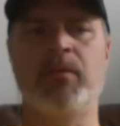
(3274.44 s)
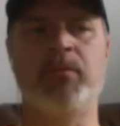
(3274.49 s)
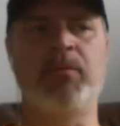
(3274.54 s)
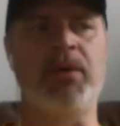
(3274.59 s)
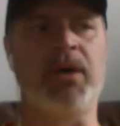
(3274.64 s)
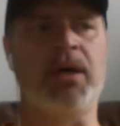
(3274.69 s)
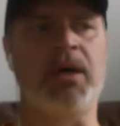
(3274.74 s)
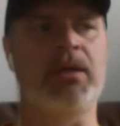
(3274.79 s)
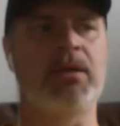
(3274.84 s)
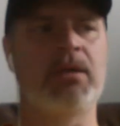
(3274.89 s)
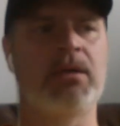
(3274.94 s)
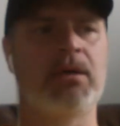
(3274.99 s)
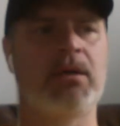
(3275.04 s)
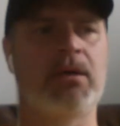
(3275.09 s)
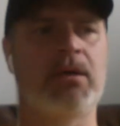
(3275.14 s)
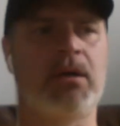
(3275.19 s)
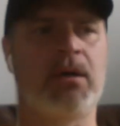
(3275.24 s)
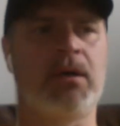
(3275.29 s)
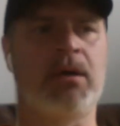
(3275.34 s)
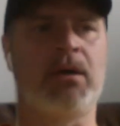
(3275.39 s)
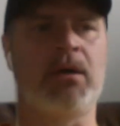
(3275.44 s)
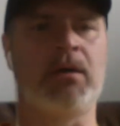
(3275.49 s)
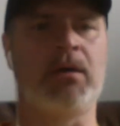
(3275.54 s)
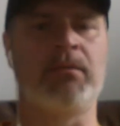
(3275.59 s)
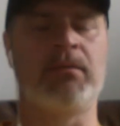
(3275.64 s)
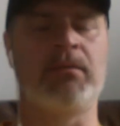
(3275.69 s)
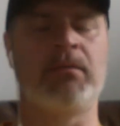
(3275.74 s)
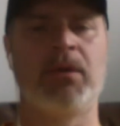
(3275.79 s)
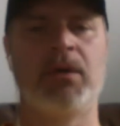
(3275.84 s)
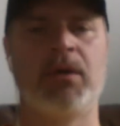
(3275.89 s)
But
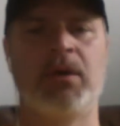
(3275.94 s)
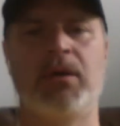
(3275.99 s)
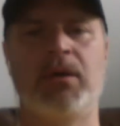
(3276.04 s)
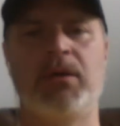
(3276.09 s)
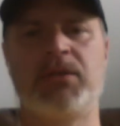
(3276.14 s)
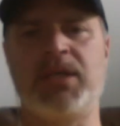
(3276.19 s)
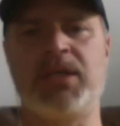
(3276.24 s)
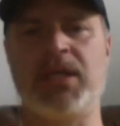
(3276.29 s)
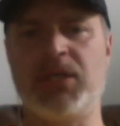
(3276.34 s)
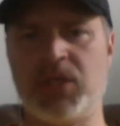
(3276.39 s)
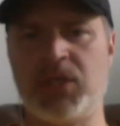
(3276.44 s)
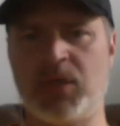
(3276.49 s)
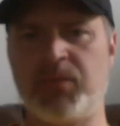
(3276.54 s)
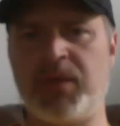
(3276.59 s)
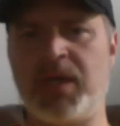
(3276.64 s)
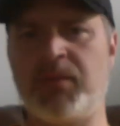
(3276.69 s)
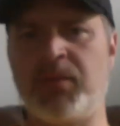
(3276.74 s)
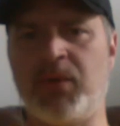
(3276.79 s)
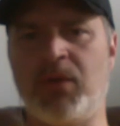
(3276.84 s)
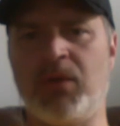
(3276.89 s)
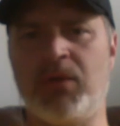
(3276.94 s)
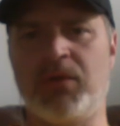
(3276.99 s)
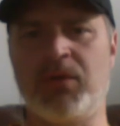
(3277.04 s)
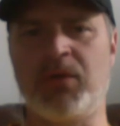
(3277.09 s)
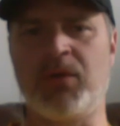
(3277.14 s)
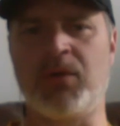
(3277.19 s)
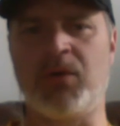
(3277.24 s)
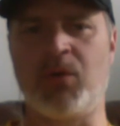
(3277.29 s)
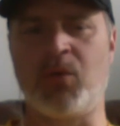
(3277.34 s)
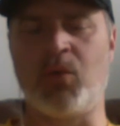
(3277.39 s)
um, teaching people,
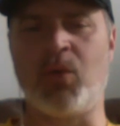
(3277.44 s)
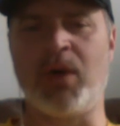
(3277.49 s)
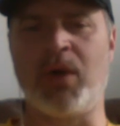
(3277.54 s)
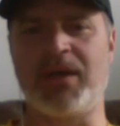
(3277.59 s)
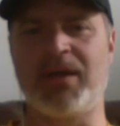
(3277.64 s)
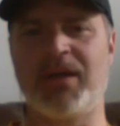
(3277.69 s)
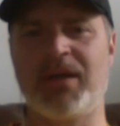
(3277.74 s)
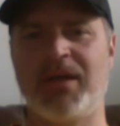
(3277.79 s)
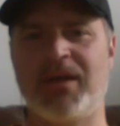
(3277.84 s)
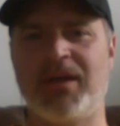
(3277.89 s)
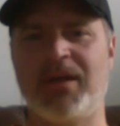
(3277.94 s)
you know, what